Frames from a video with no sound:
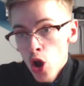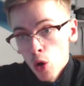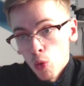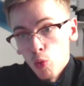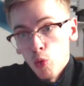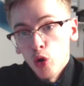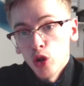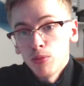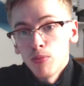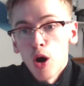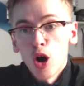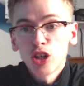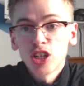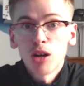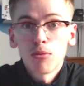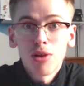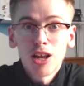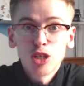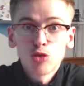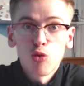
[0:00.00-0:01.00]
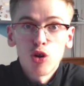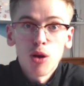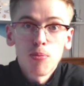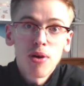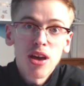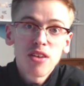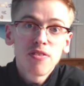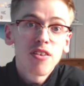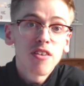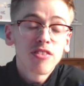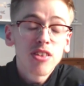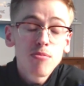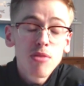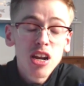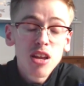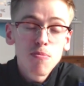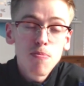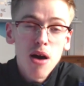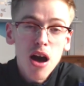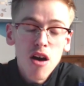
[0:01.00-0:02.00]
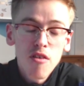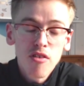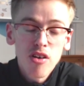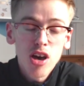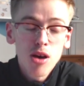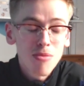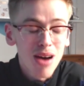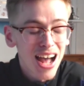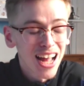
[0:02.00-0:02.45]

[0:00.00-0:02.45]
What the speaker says: Would Marcel Brands want to pay £50 million for him?